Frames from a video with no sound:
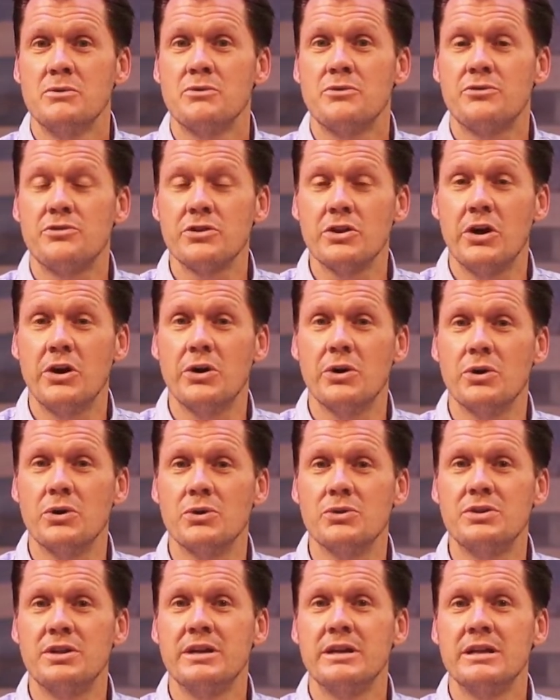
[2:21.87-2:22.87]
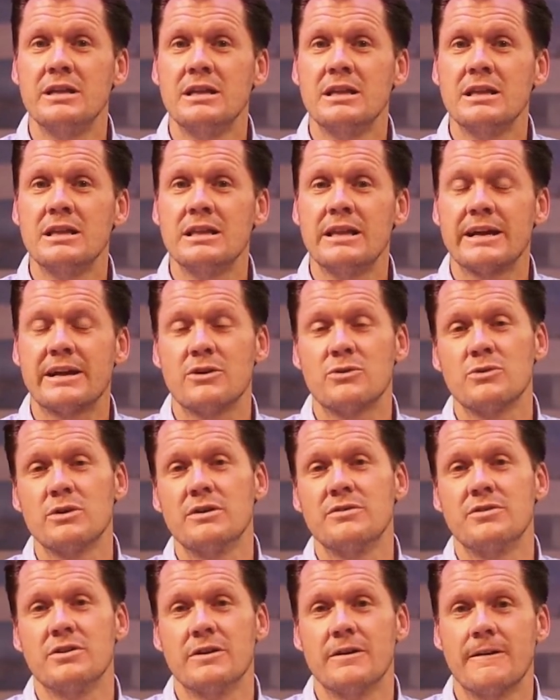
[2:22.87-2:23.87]
flowed like a
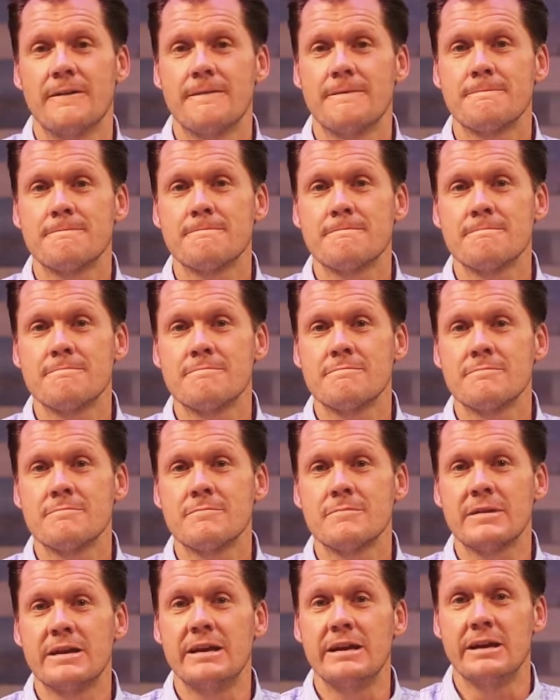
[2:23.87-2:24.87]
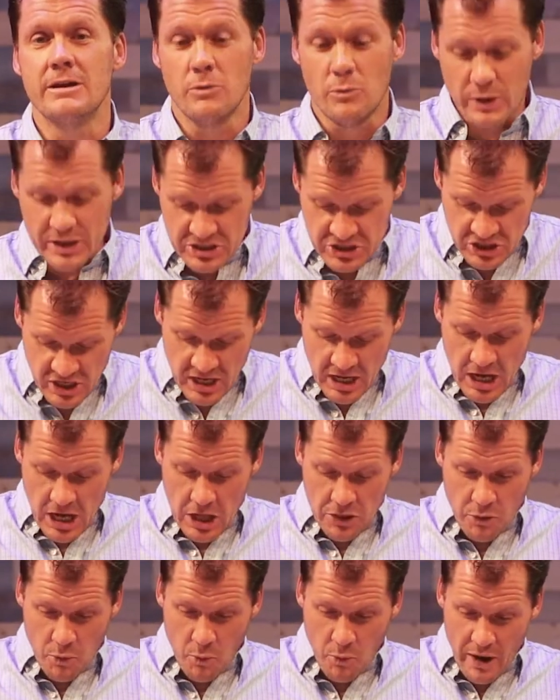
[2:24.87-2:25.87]
river, in which
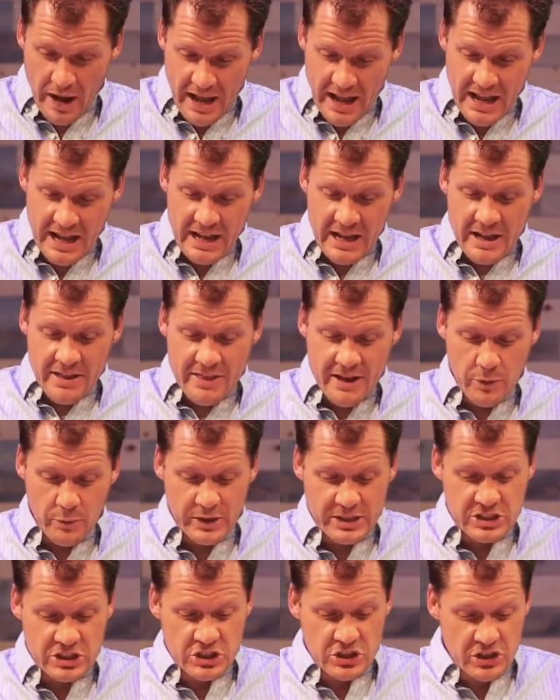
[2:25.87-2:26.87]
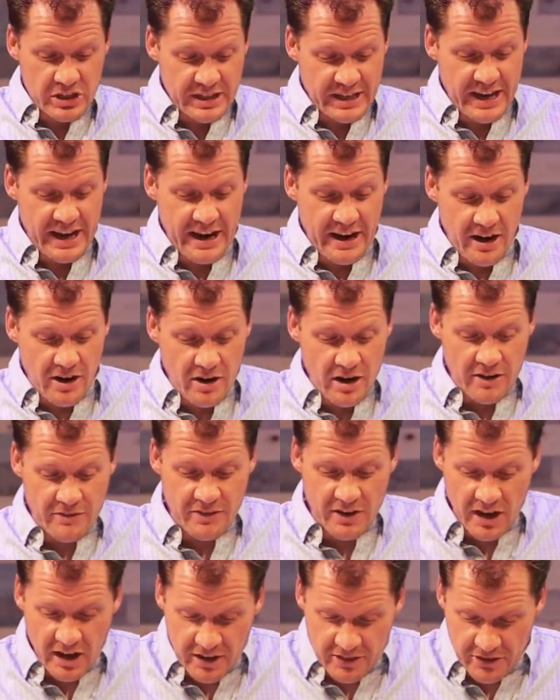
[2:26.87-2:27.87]
the way that we took care of
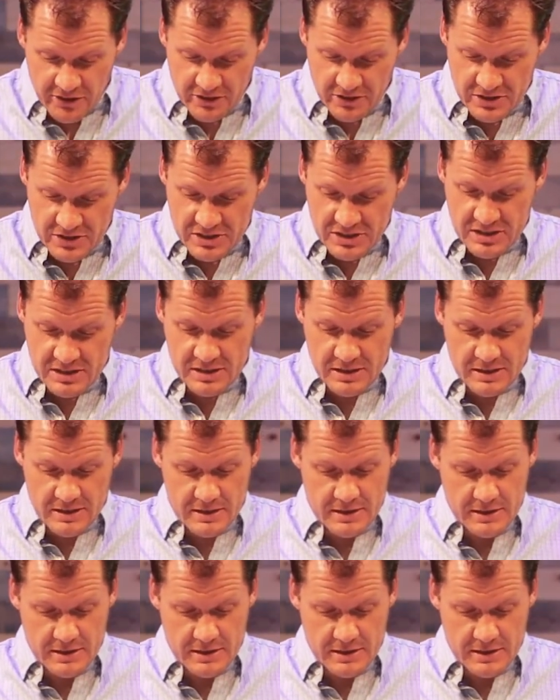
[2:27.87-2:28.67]
others,